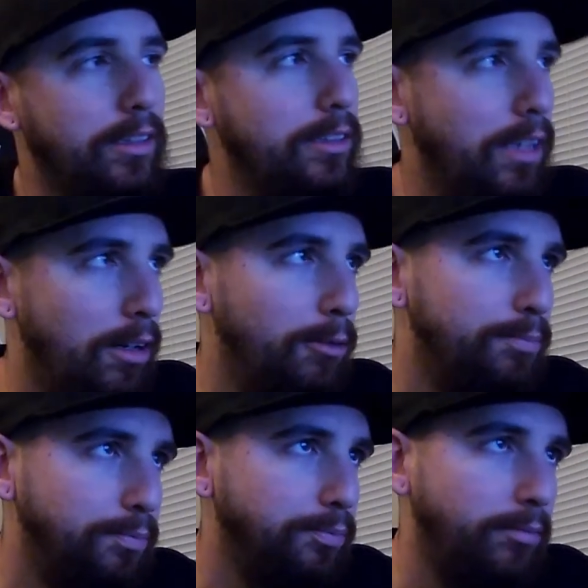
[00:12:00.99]

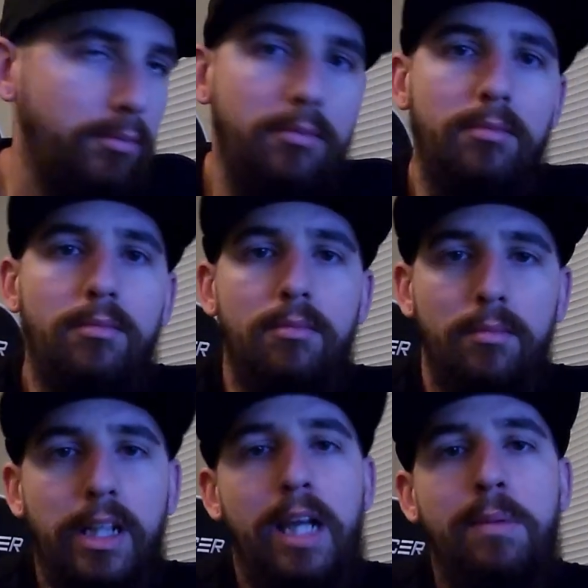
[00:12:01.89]
So
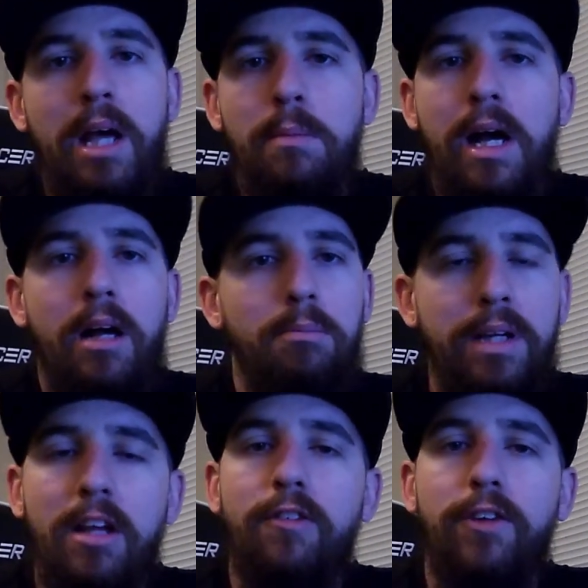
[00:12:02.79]
keep that in mind.
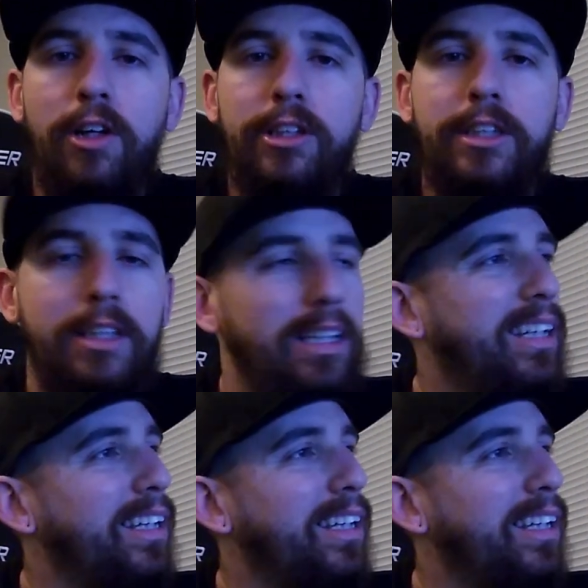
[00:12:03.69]
Be there first.